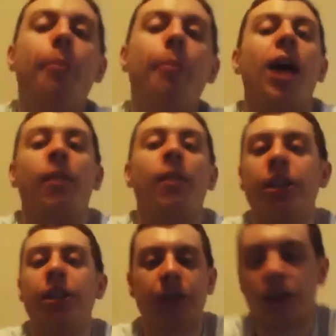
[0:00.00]
But I'm only
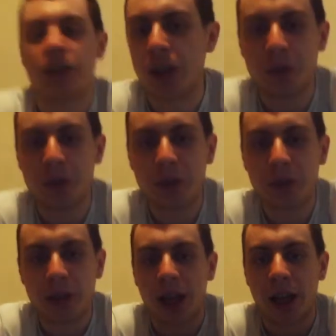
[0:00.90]
doing 2.
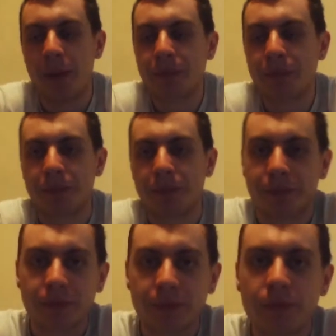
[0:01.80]

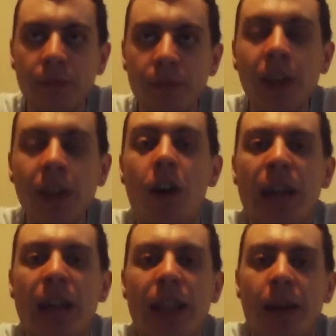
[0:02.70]
It
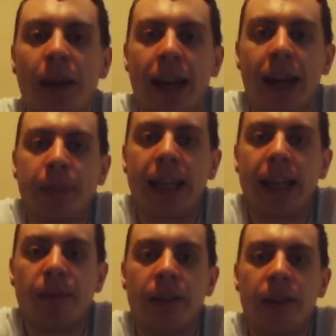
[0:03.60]
could be that my next
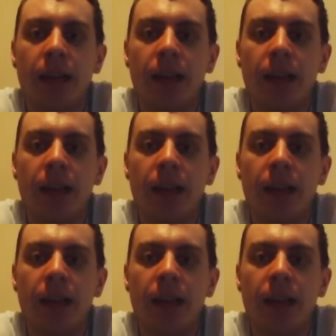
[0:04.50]
placement